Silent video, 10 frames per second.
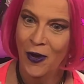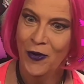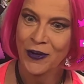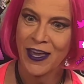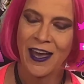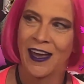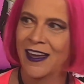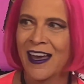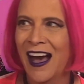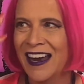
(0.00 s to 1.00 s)
Okay,
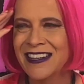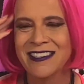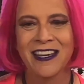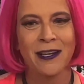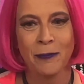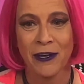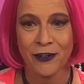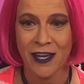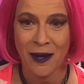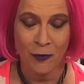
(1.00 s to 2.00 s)
I need to get a better
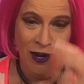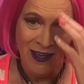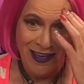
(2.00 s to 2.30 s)
camera.